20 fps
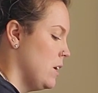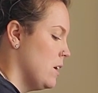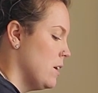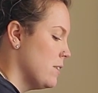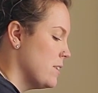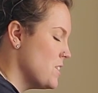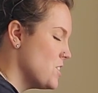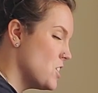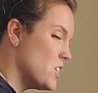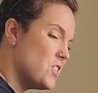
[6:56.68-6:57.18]

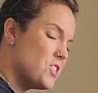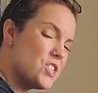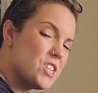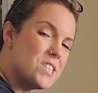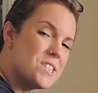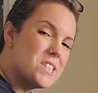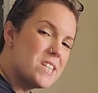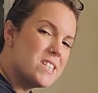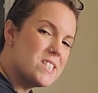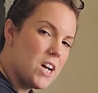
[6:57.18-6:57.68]
this is
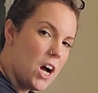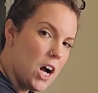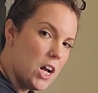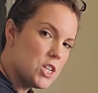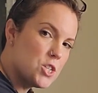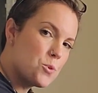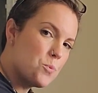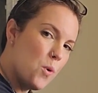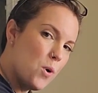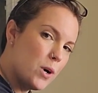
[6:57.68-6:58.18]
just a touch
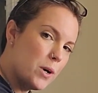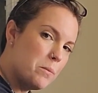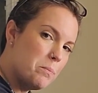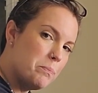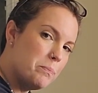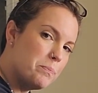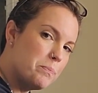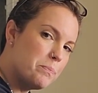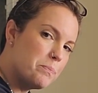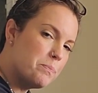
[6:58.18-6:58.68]
warm,
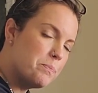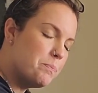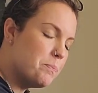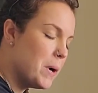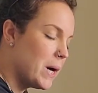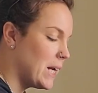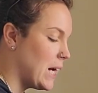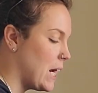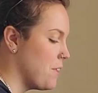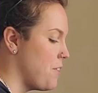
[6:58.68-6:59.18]

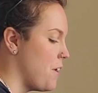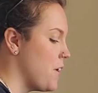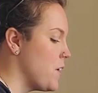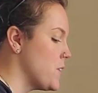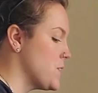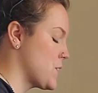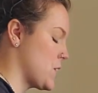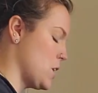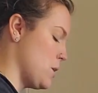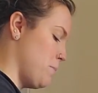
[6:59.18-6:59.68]
but I think
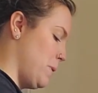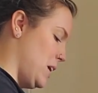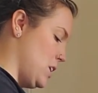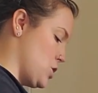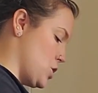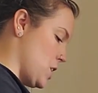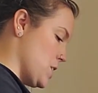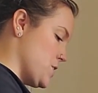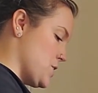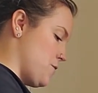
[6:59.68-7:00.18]
it's gonna be
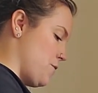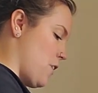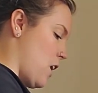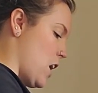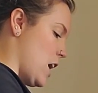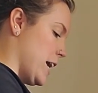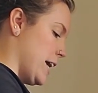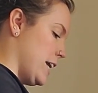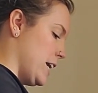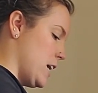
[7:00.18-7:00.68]
just
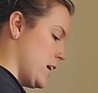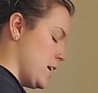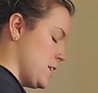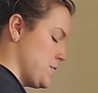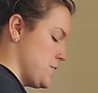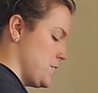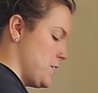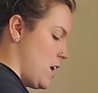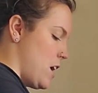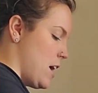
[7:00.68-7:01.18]
fine.
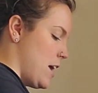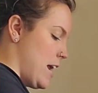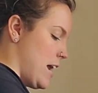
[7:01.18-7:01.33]
It's not